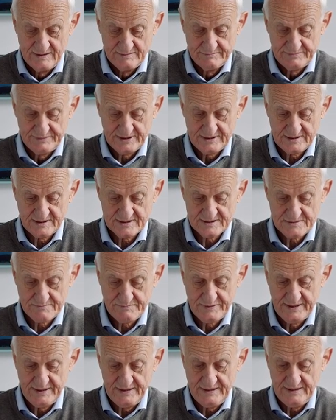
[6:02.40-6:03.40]
because
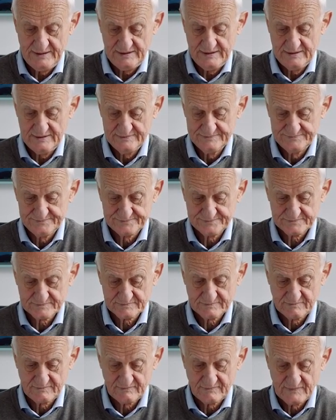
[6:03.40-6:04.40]
pain
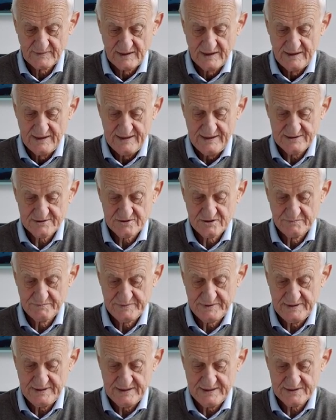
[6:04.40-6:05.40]
has to
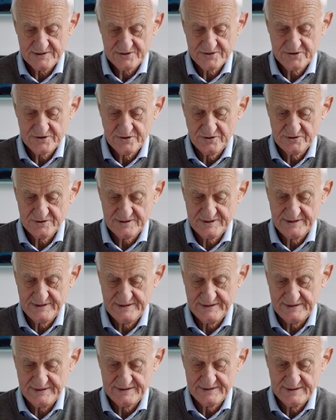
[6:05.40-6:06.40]
be
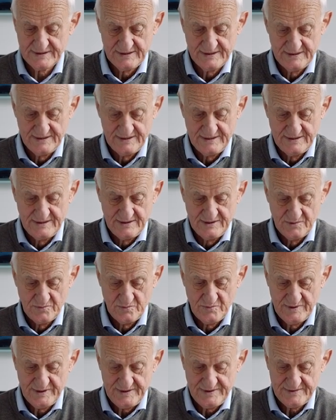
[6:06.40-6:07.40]
associated
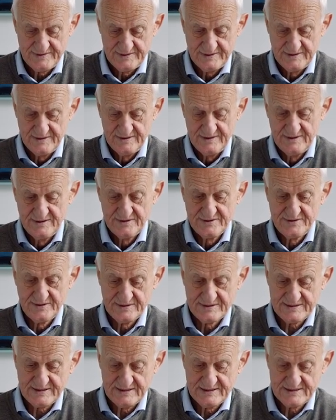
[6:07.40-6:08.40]
with
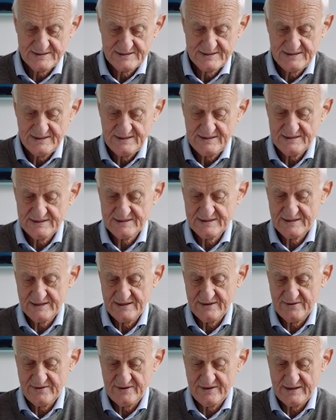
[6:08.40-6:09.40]

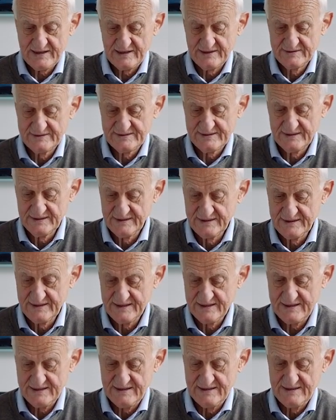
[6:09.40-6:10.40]
dysesthesia or
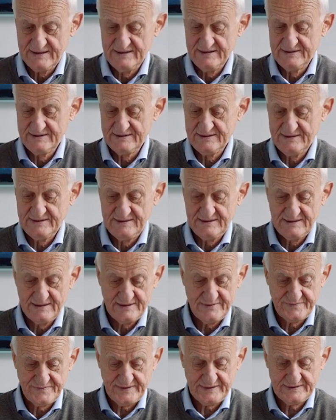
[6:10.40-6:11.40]
allodynia in the
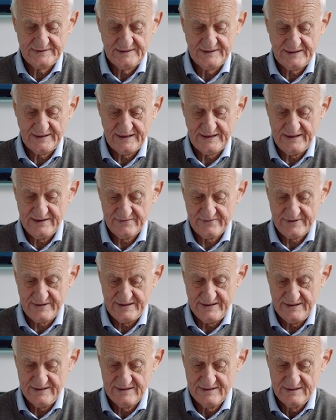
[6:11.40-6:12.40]
affected
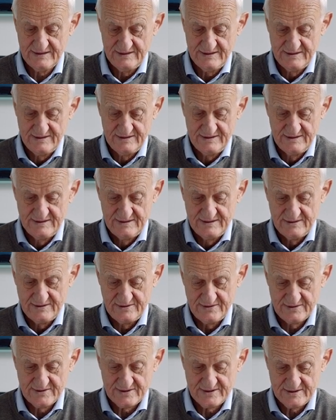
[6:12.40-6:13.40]
area,
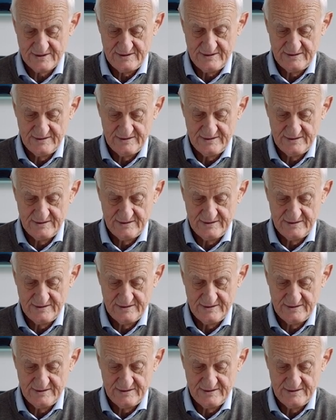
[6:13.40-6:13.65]
or